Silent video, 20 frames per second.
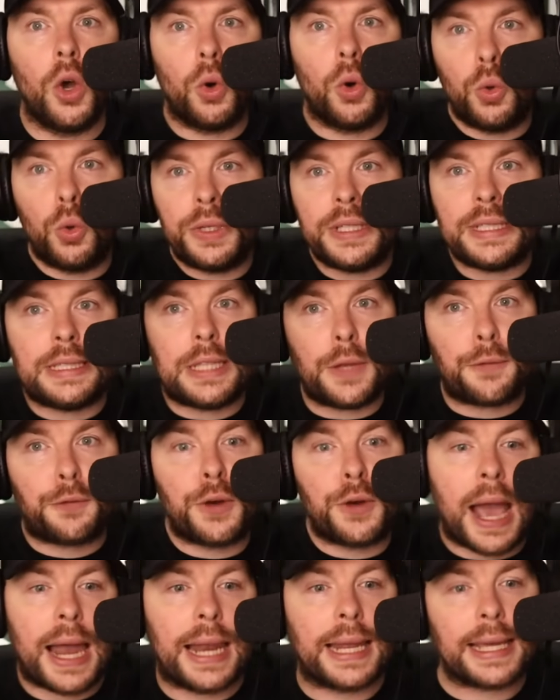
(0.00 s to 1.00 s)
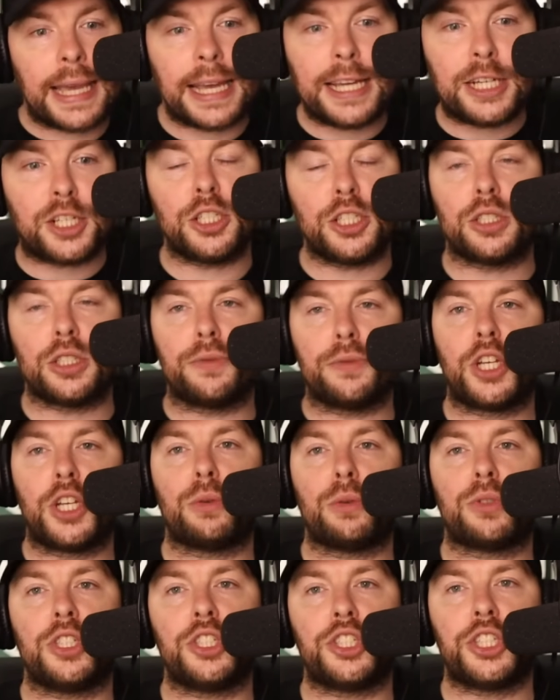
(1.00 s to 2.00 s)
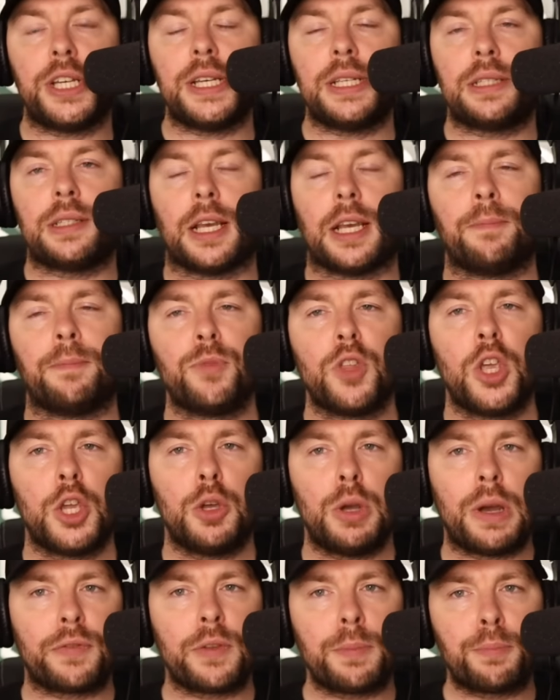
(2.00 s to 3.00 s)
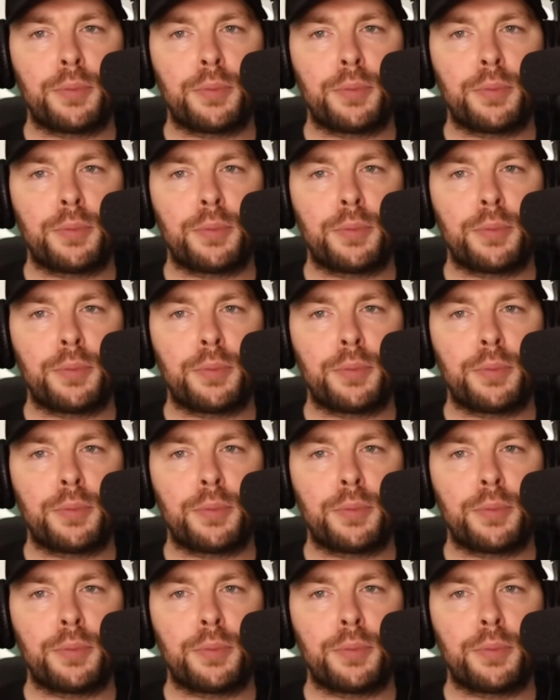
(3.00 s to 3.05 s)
all these different allegations of Chelsea cheating, you have to